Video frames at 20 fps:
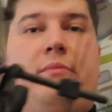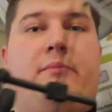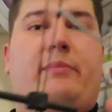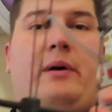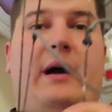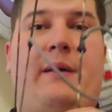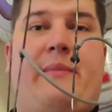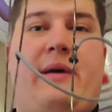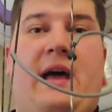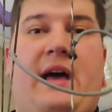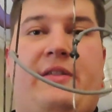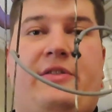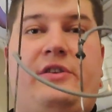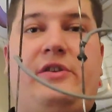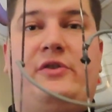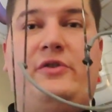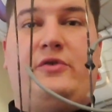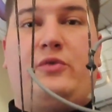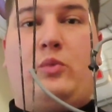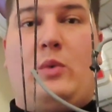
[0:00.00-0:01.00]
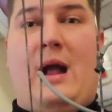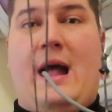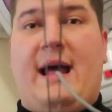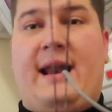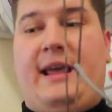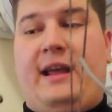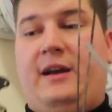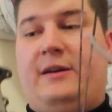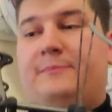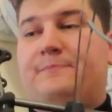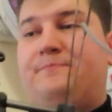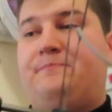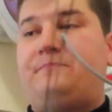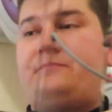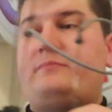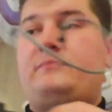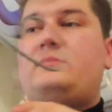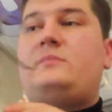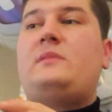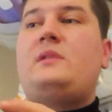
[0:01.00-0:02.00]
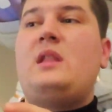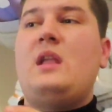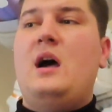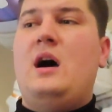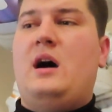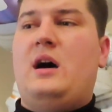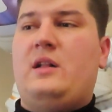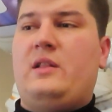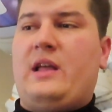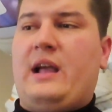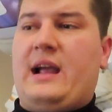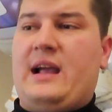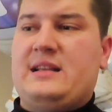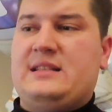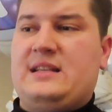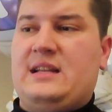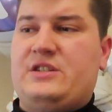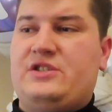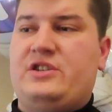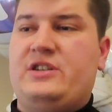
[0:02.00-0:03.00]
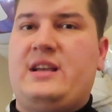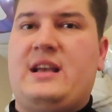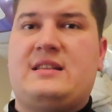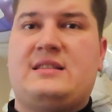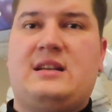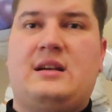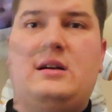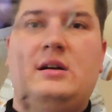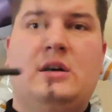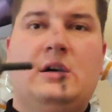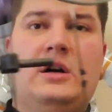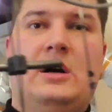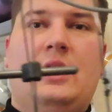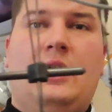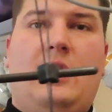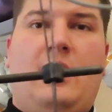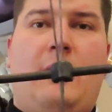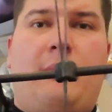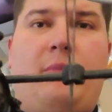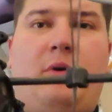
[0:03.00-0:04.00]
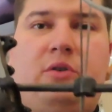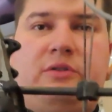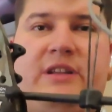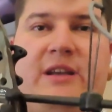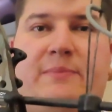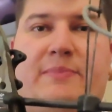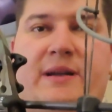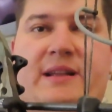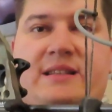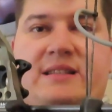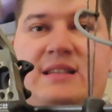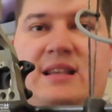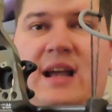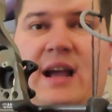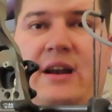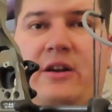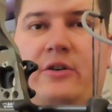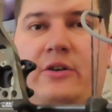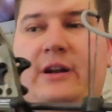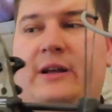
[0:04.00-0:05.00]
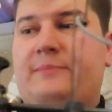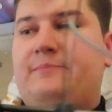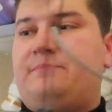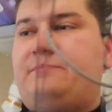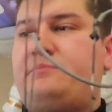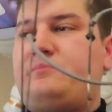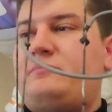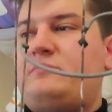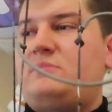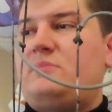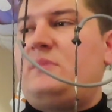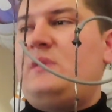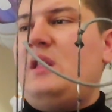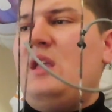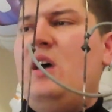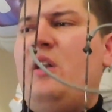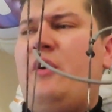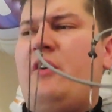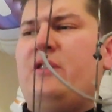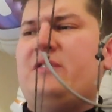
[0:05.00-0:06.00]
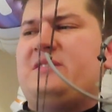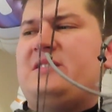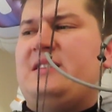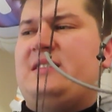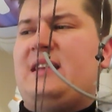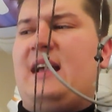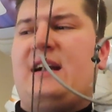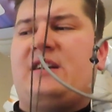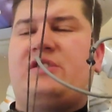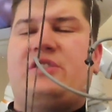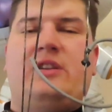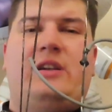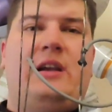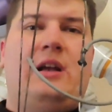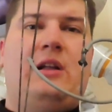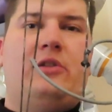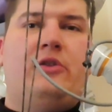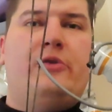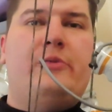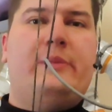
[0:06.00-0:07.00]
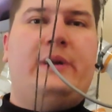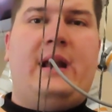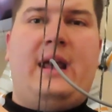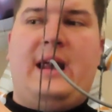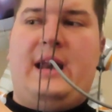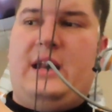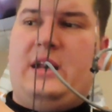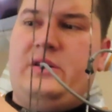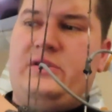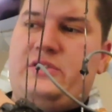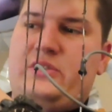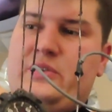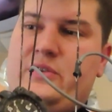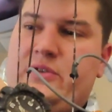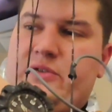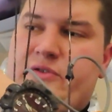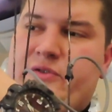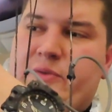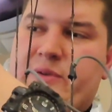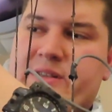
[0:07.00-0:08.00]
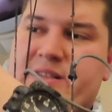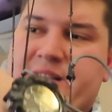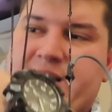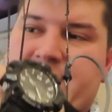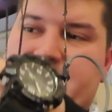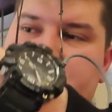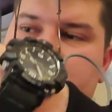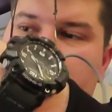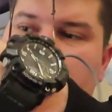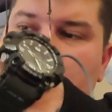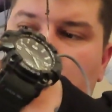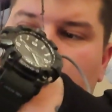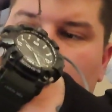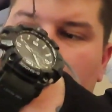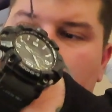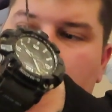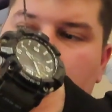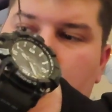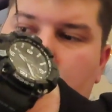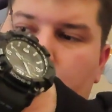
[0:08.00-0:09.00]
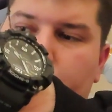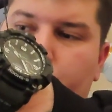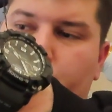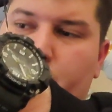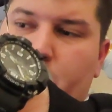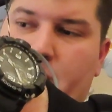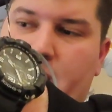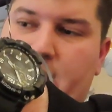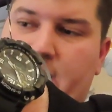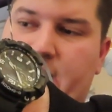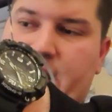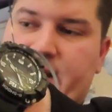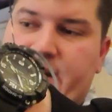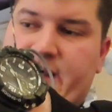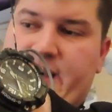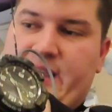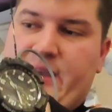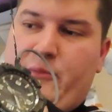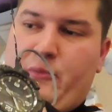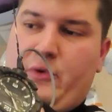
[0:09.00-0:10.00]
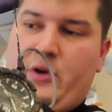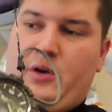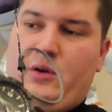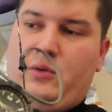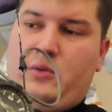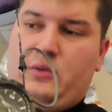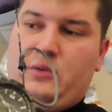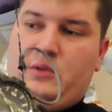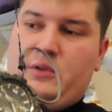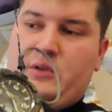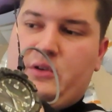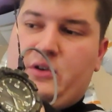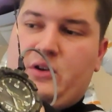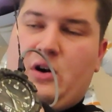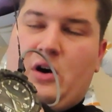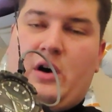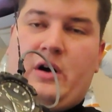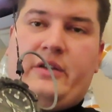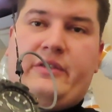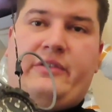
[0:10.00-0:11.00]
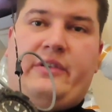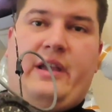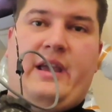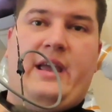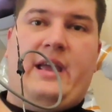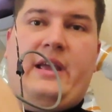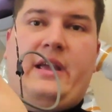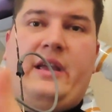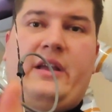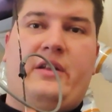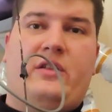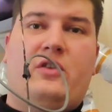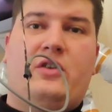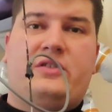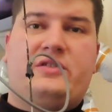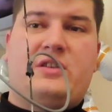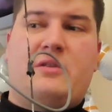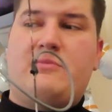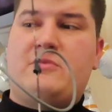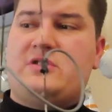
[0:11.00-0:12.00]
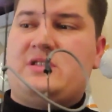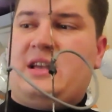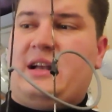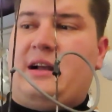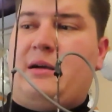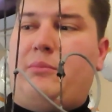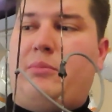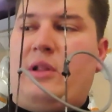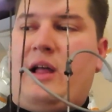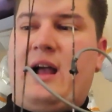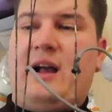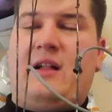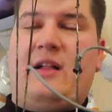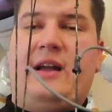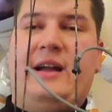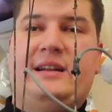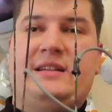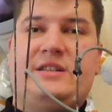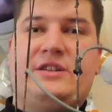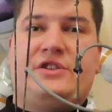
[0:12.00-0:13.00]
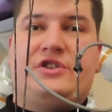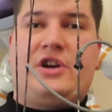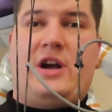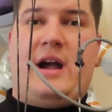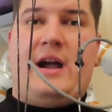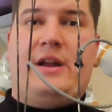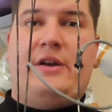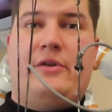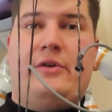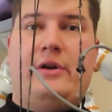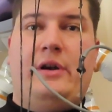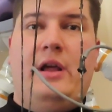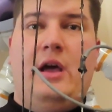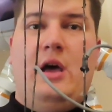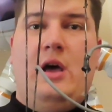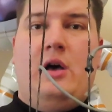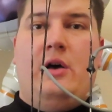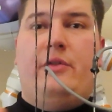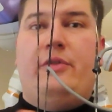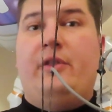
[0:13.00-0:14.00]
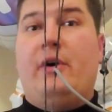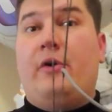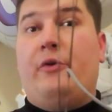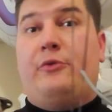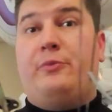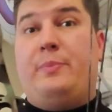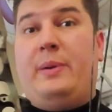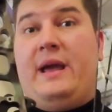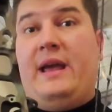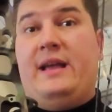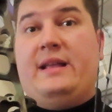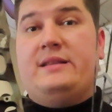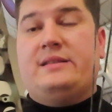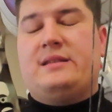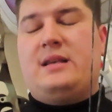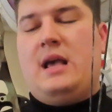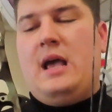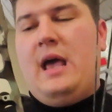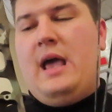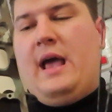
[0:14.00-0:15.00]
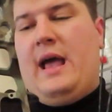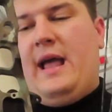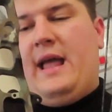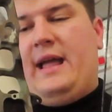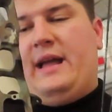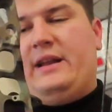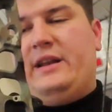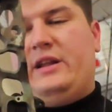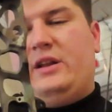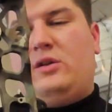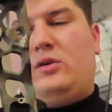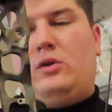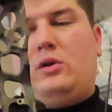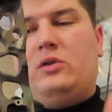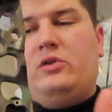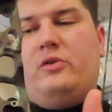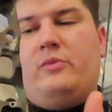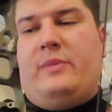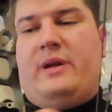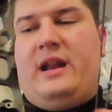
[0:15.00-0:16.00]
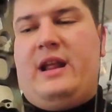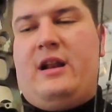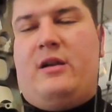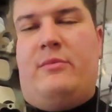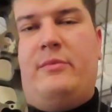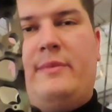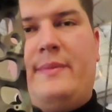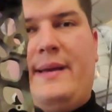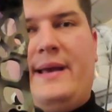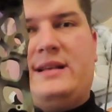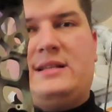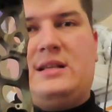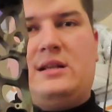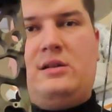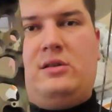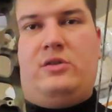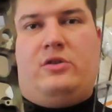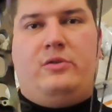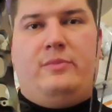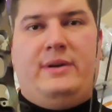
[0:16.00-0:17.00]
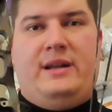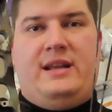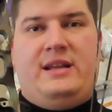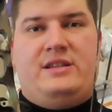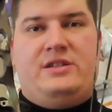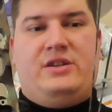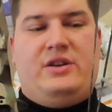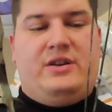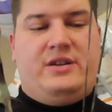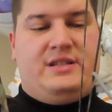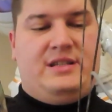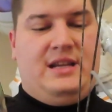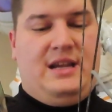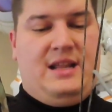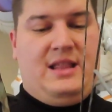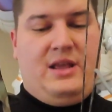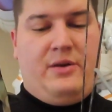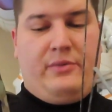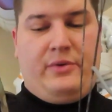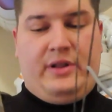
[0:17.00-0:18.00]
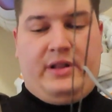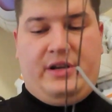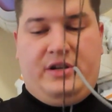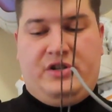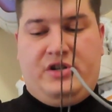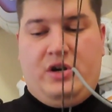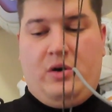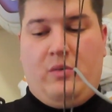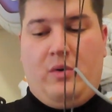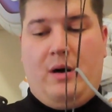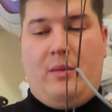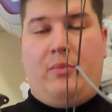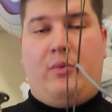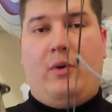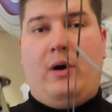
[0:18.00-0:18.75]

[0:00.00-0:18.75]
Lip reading: by Matthews Radic Like I said, she has a multi-pin sight on it, and hers is actually illuminated. So you twist this, and it will cause it looks almost like a black light to shine on those pins, and it'll illuminate them. It makes it a little bit easier to see, and they really show up